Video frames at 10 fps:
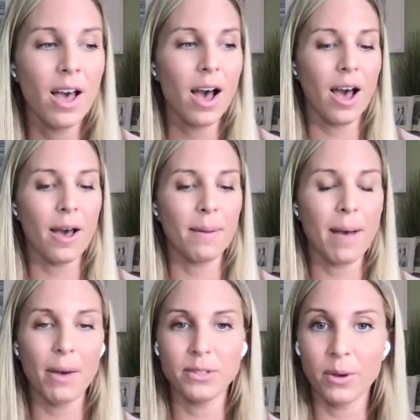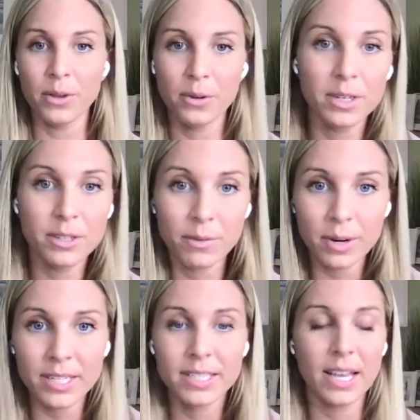I was going through a
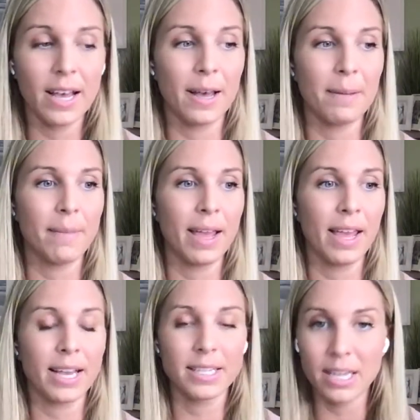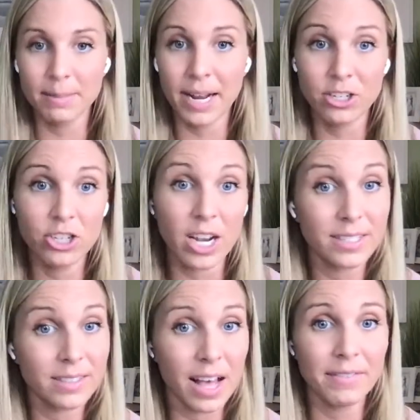divorce. My ex-husband had
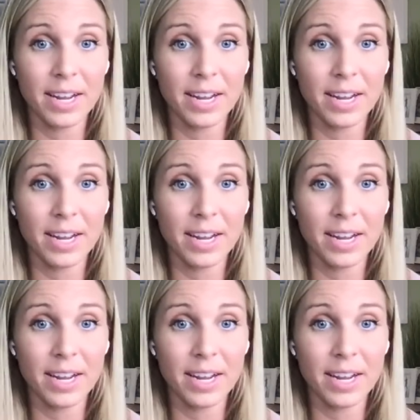just left,